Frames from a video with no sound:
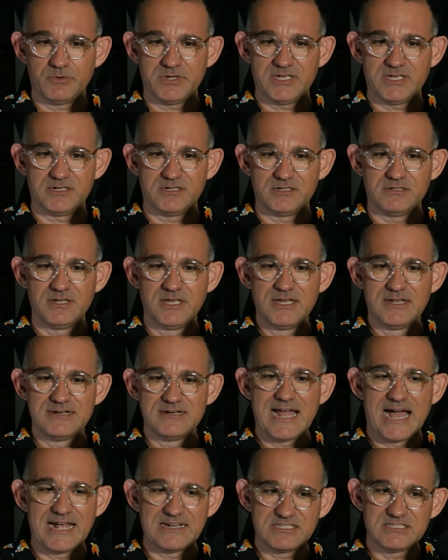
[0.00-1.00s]
we can
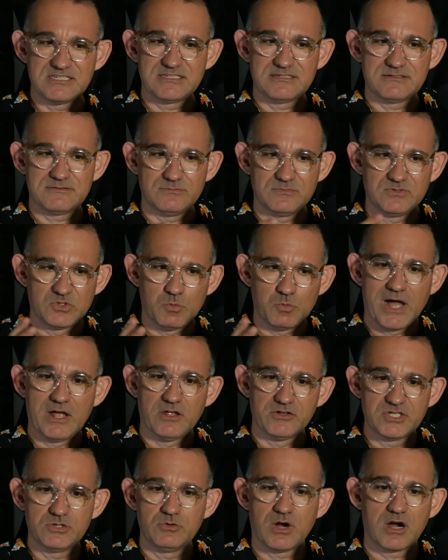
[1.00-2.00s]
not dwell
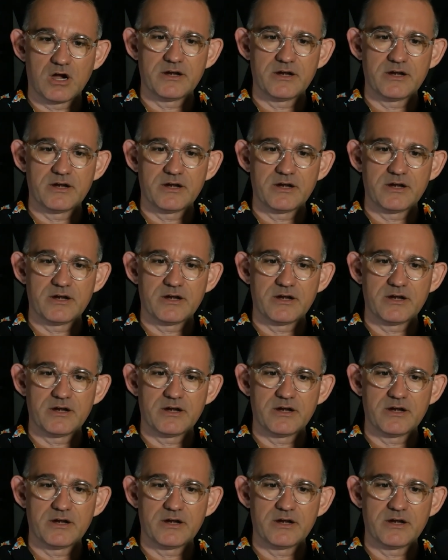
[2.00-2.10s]
too hard